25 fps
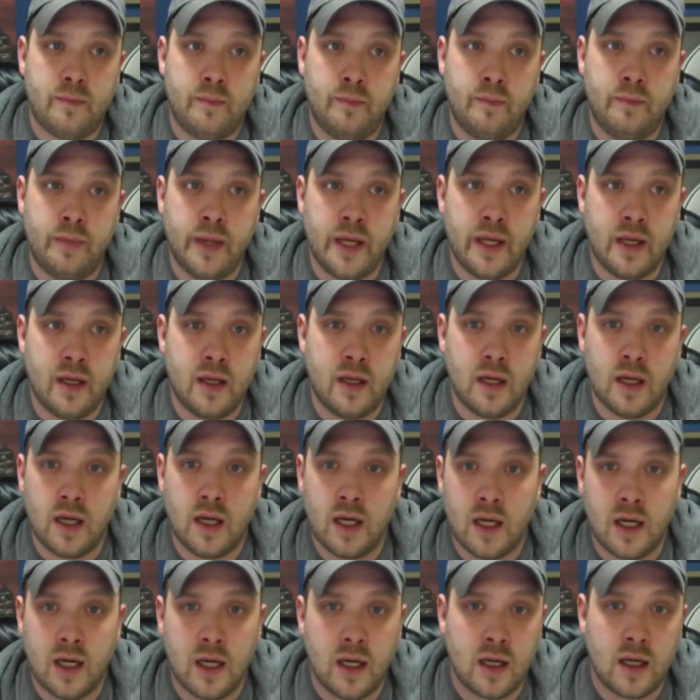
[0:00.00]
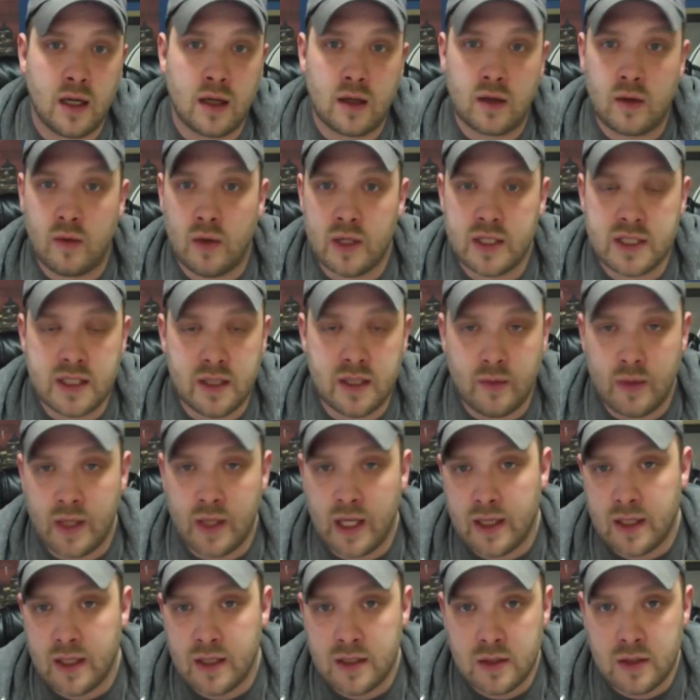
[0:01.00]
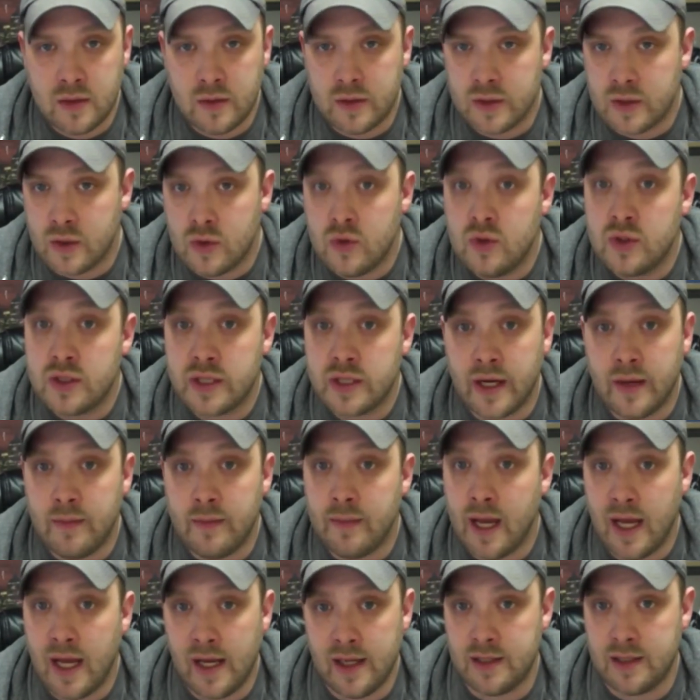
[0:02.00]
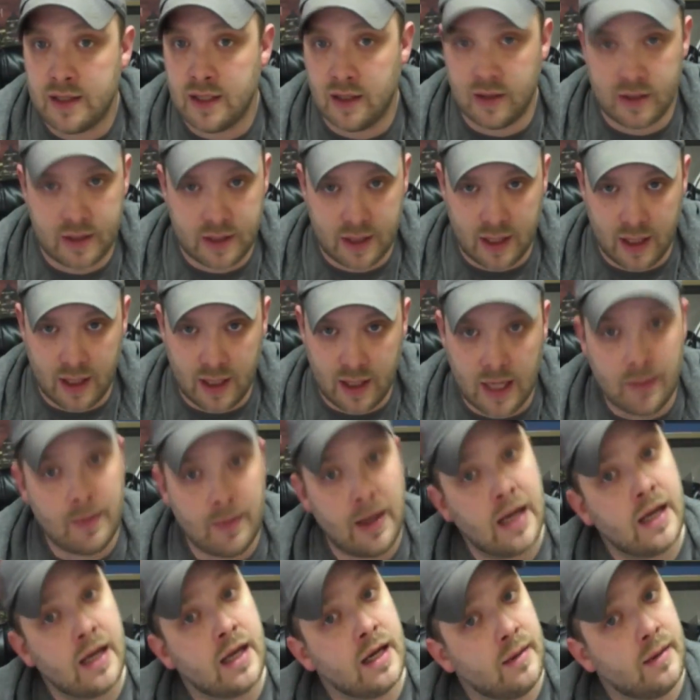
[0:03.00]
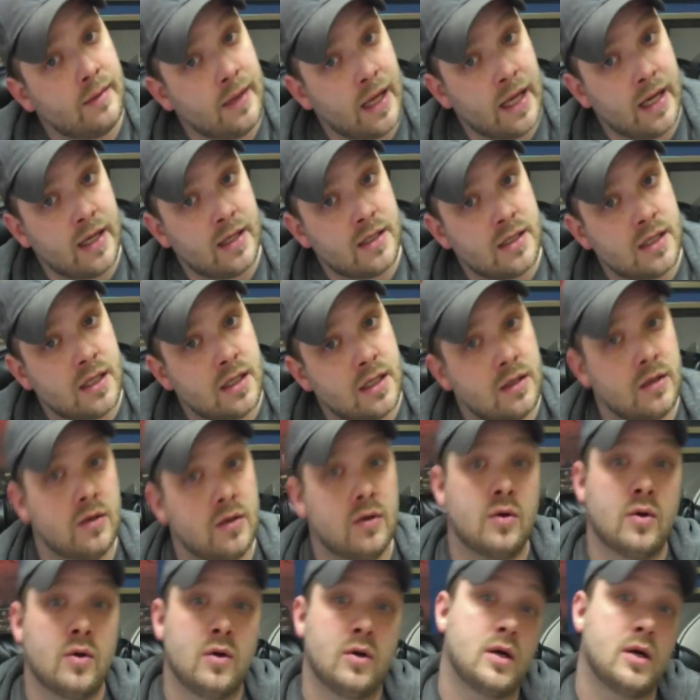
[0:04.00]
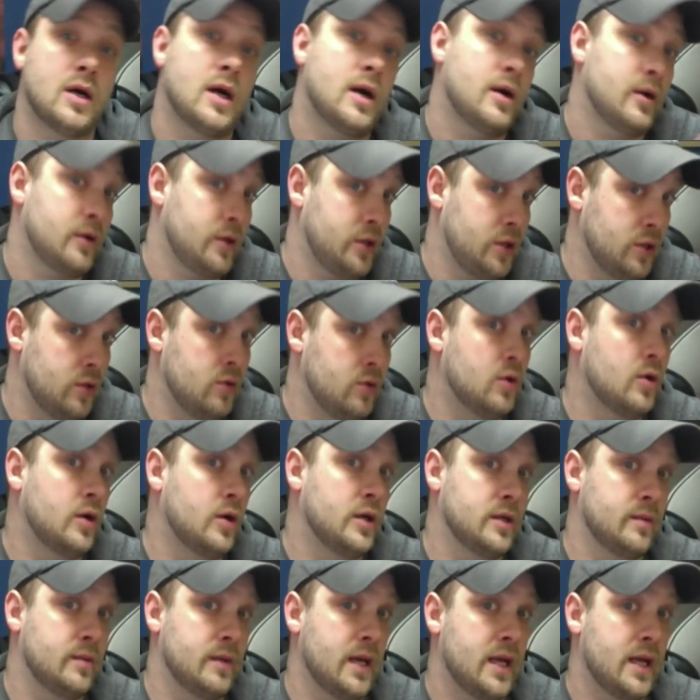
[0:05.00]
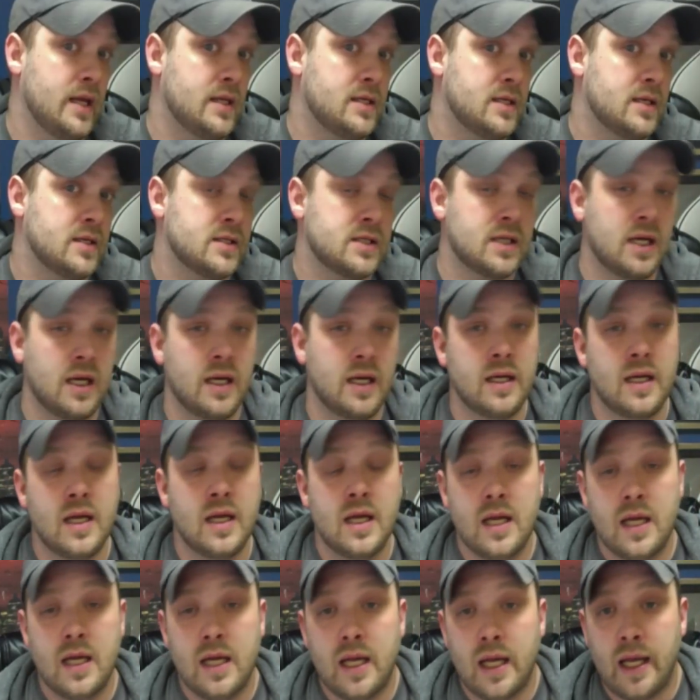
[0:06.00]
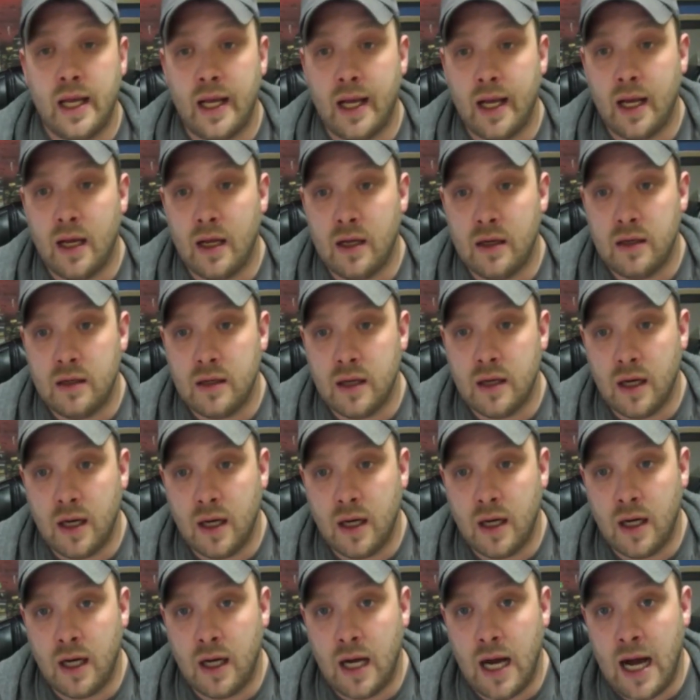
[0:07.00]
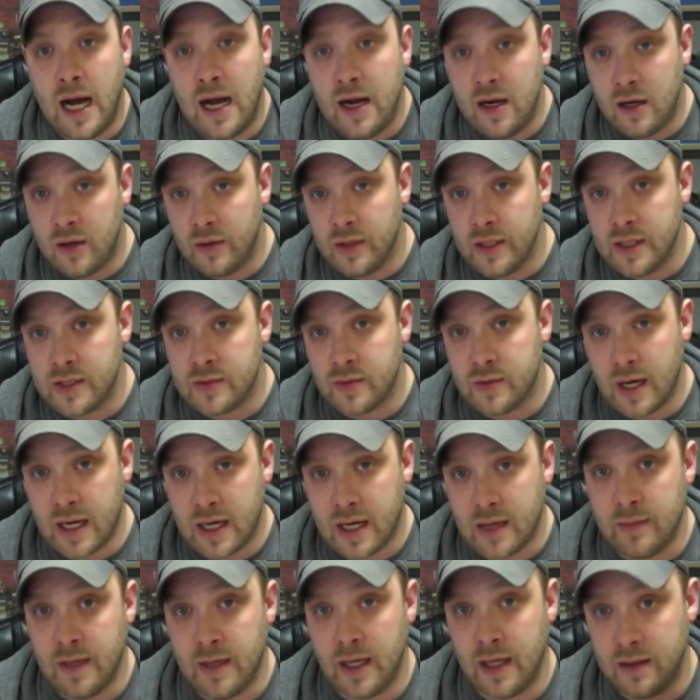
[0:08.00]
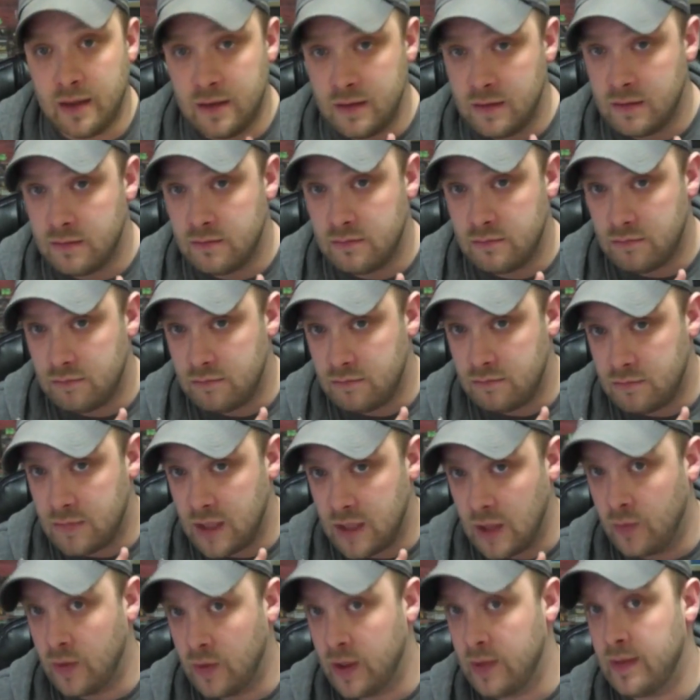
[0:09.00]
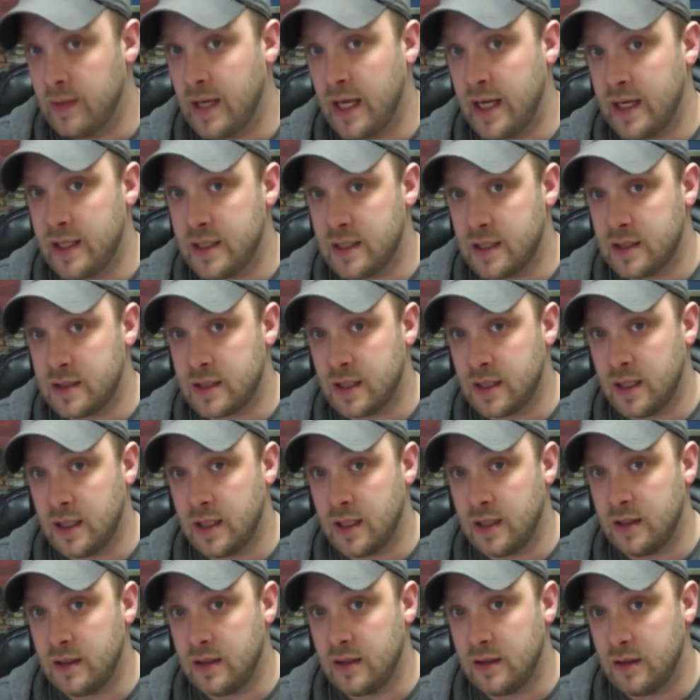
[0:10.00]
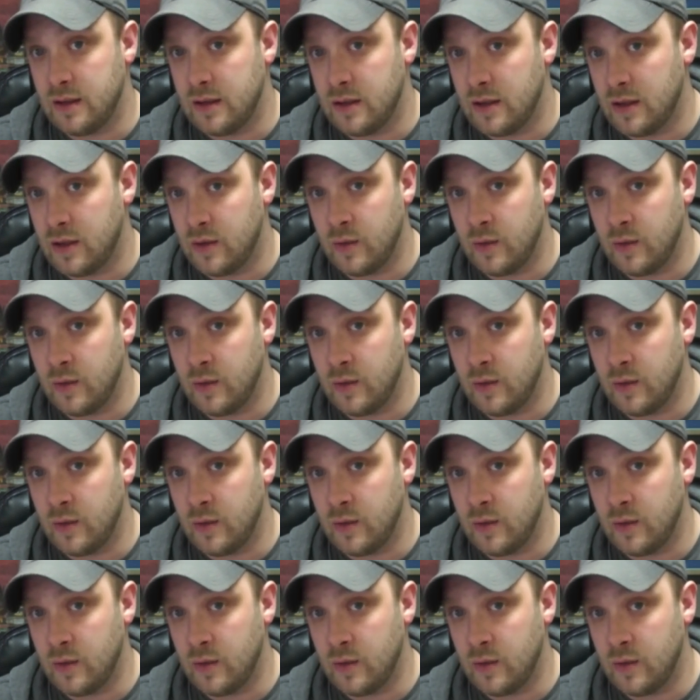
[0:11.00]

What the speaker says: big question that we get into is who's going to manage our site. Am I going to manage it, or are you going to manage our site? And I always recommend that we manage our site, or